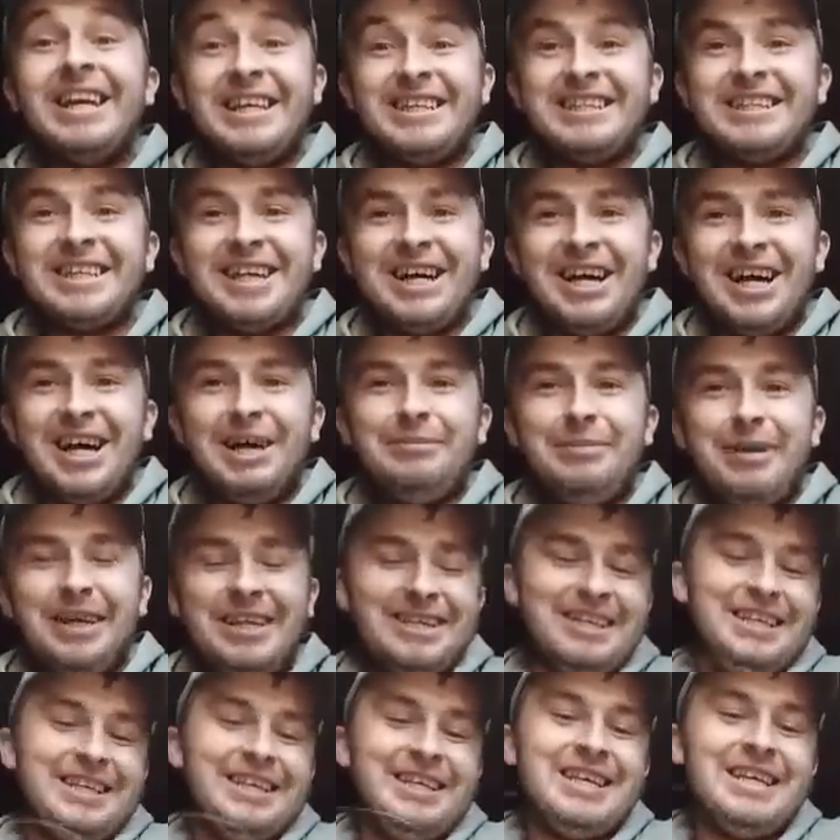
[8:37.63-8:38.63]
It's a carp.
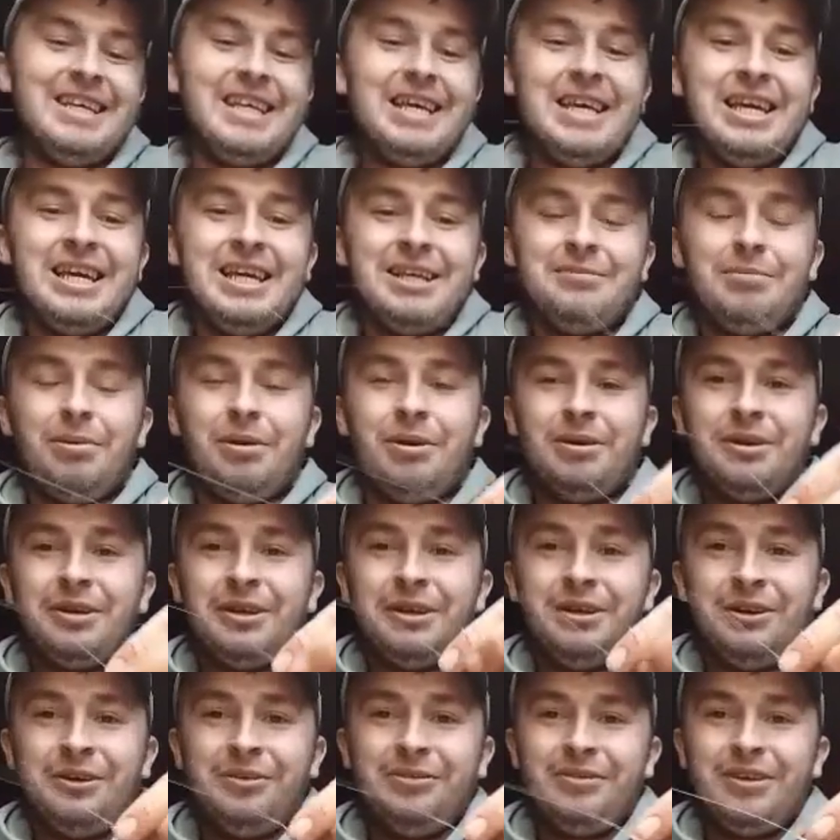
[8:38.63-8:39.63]

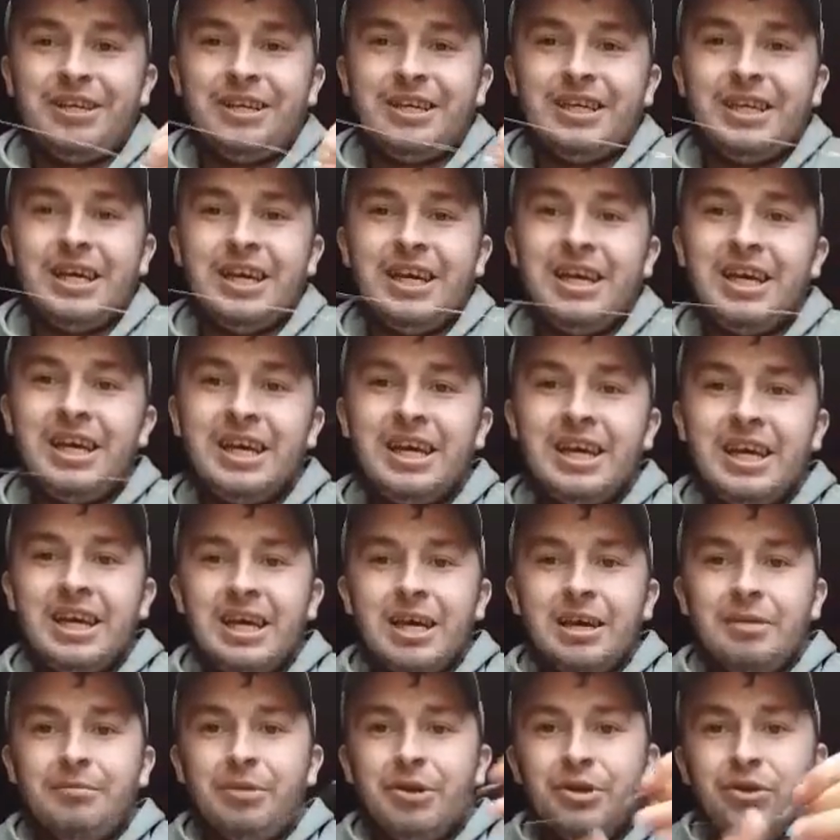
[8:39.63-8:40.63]
Pinocchio rig.
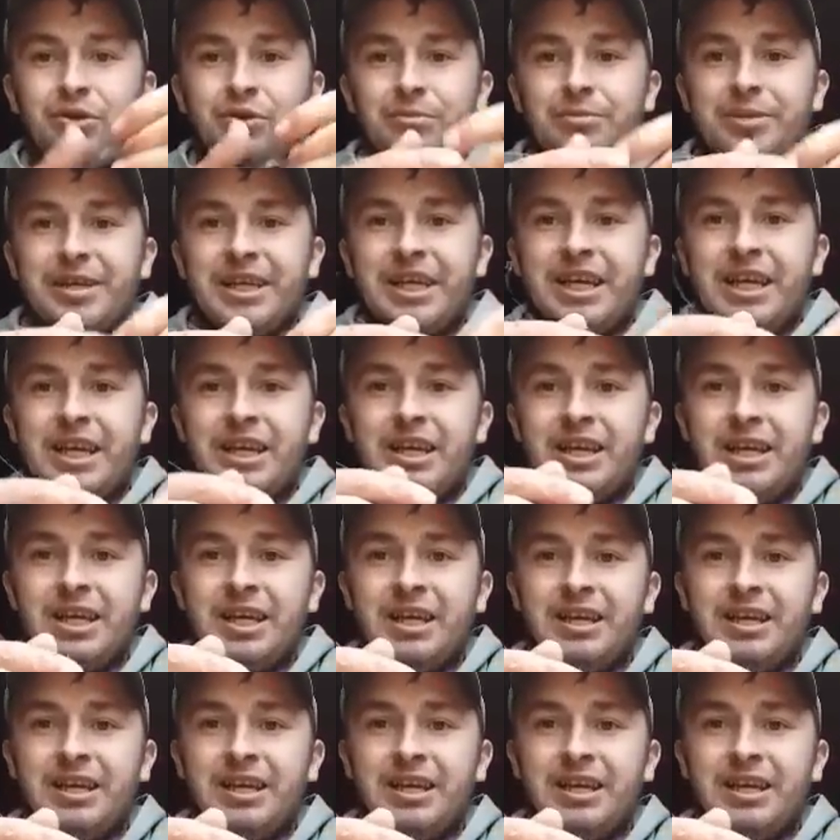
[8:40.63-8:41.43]
But normally